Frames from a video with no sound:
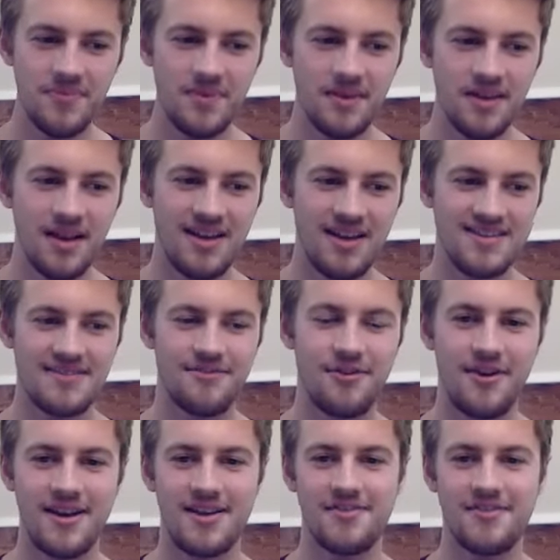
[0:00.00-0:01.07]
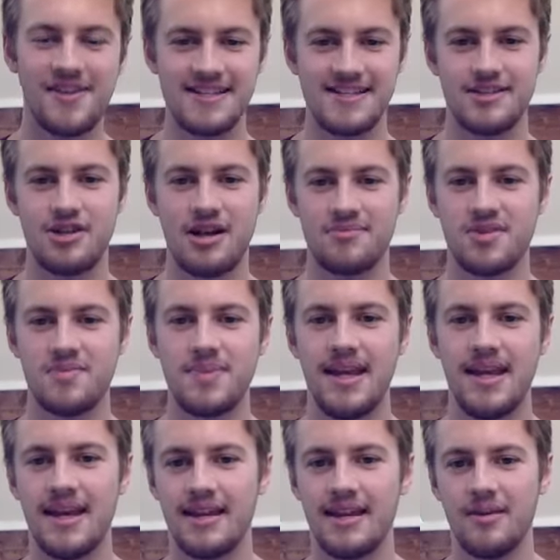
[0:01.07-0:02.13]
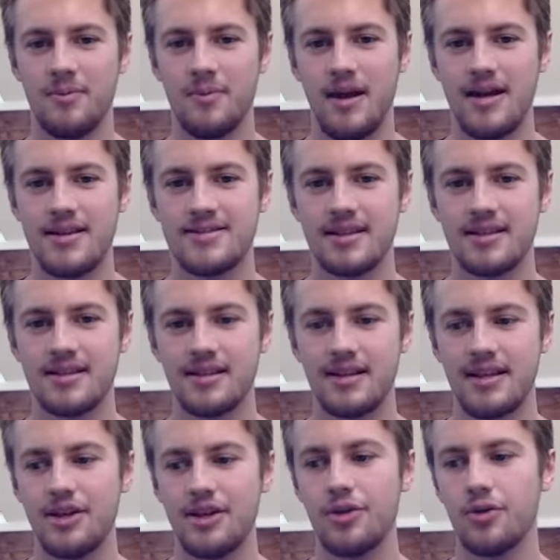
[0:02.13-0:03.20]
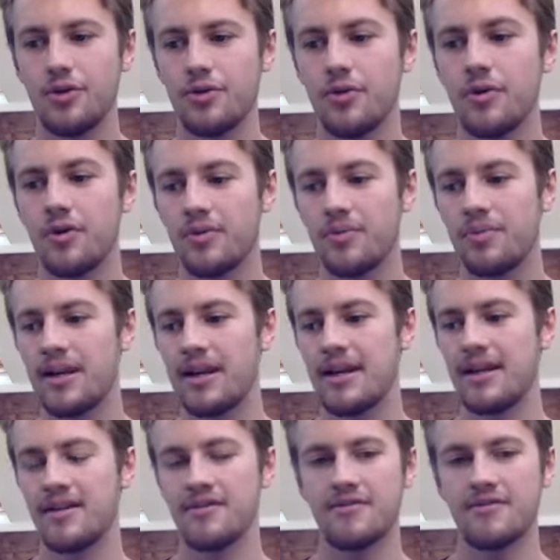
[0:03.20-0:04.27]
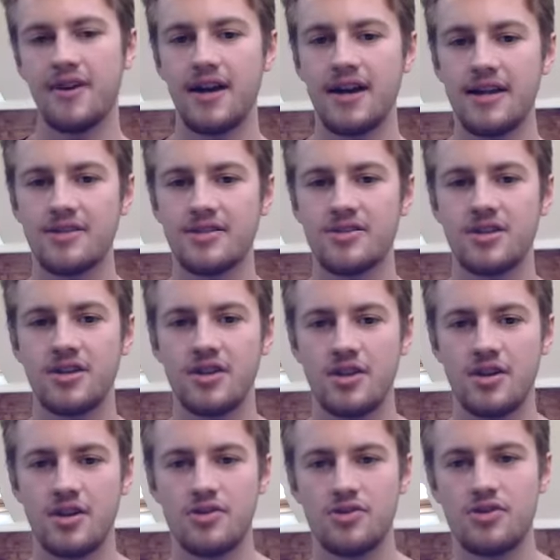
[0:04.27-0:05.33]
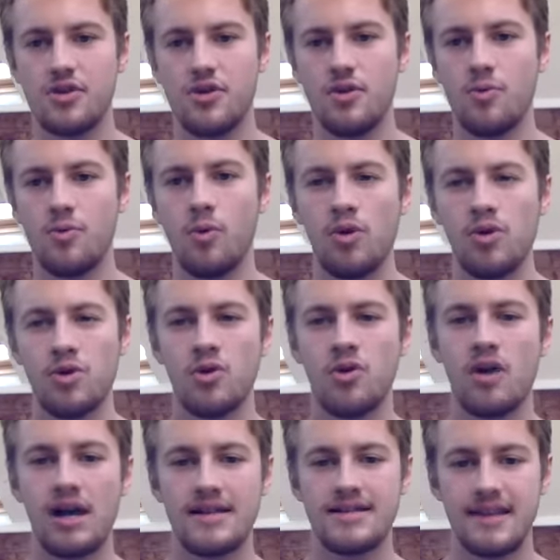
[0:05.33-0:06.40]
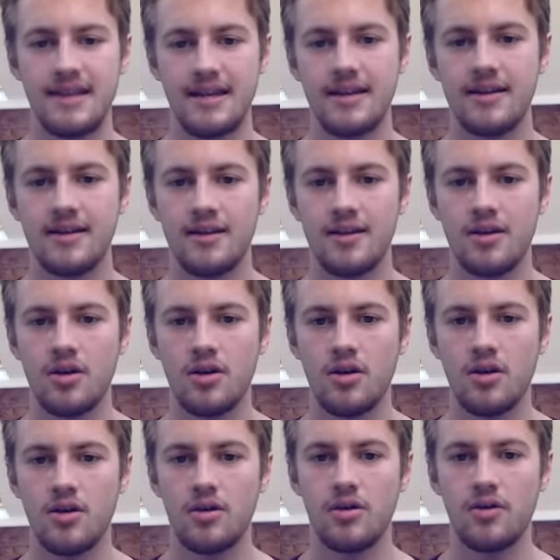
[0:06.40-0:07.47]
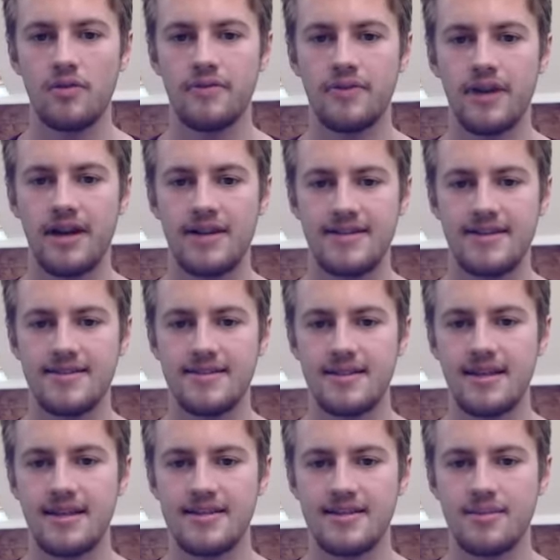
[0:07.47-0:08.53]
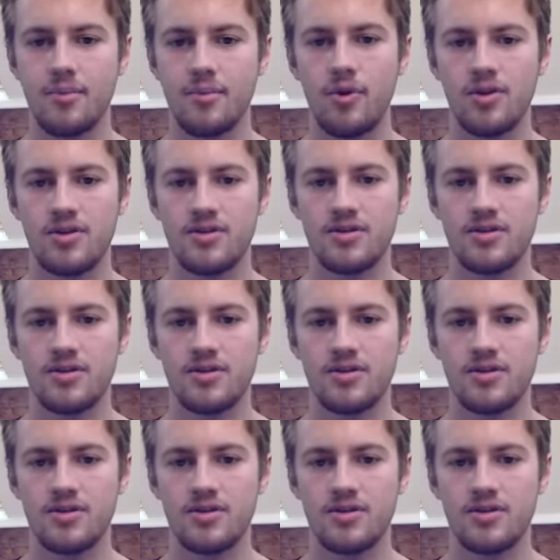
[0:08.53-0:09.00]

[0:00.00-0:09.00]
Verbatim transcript: It's a very kind of easy trap to be in, where suddenly you're completely confined to what your idea of that identity is, and what